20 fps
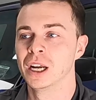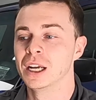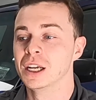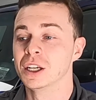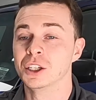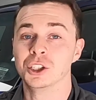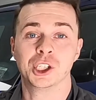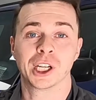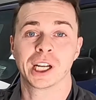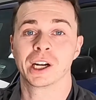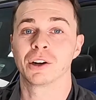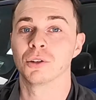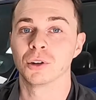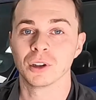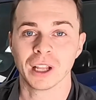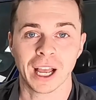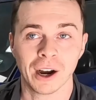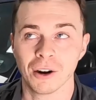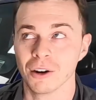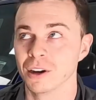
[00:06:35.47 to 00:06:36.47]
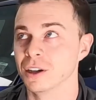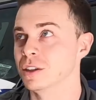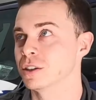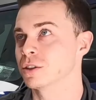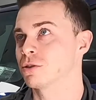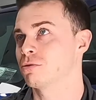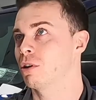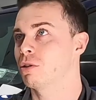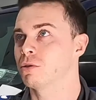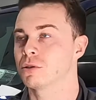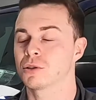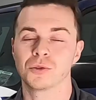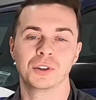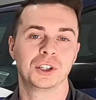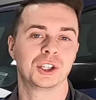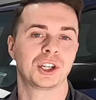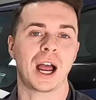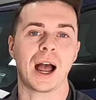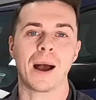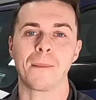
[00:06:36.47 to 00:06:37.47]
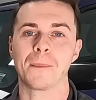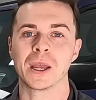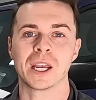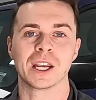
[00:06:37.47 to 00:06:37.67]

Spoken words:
general errands, grocery shopping,